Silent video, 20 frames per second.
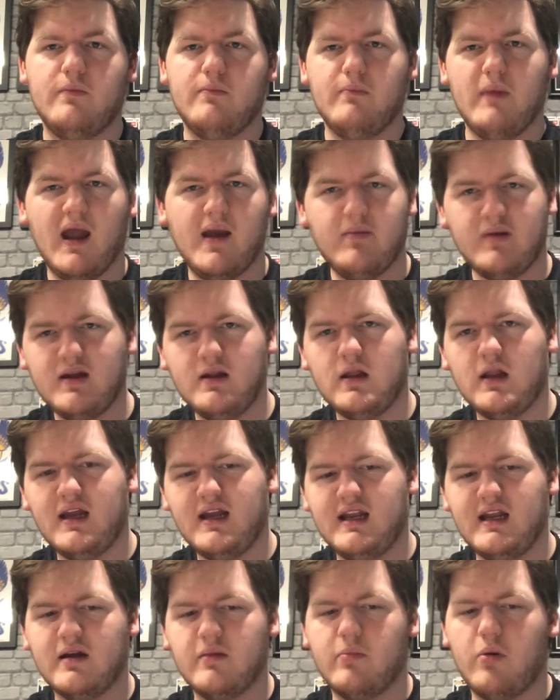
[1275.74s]
Maybe
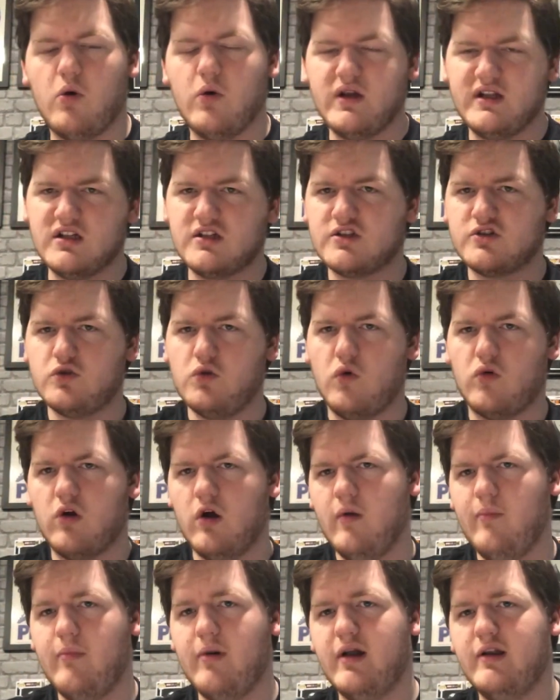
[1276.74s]
leading point
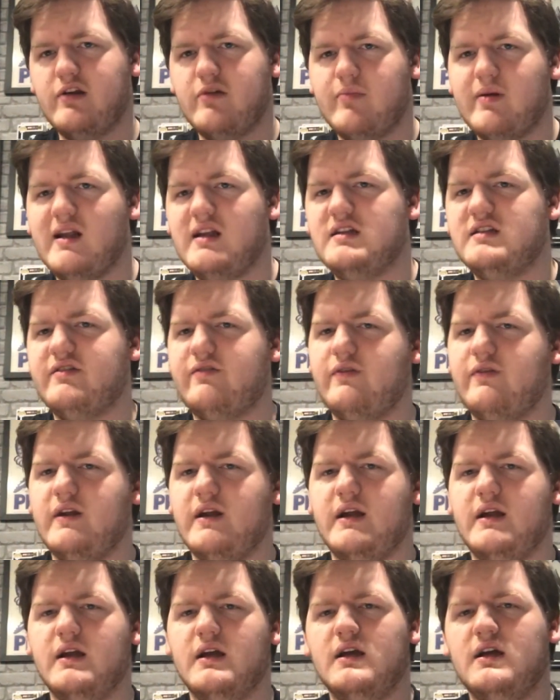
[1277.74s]
scorer, but depends if
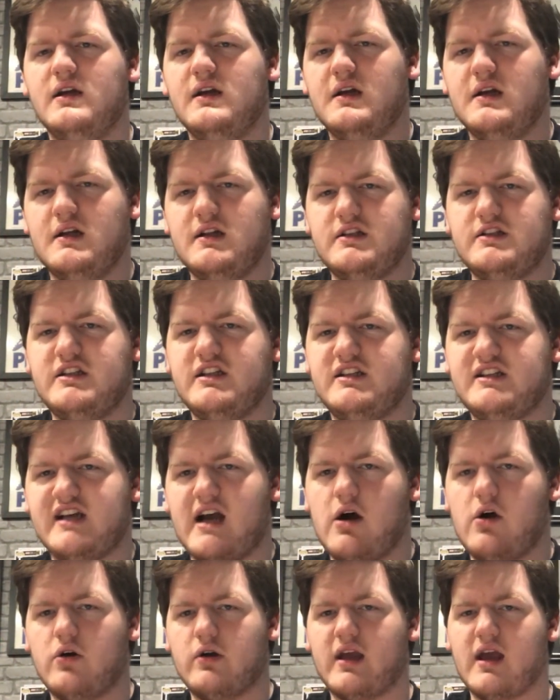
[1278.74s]
he sits
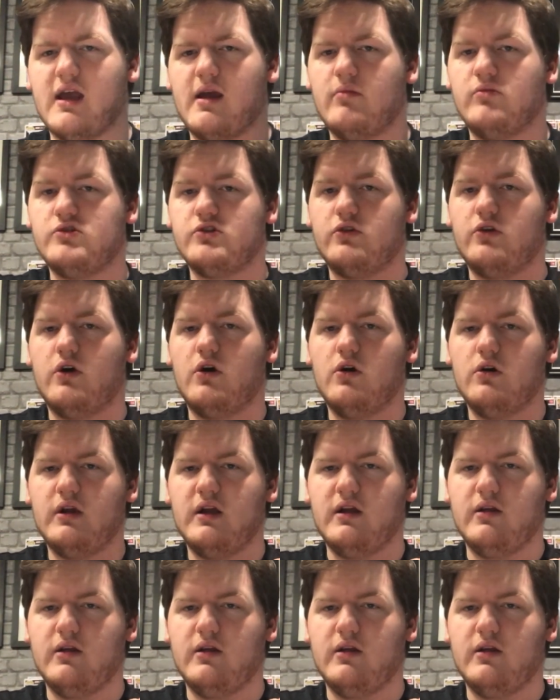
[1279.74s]
out games or not.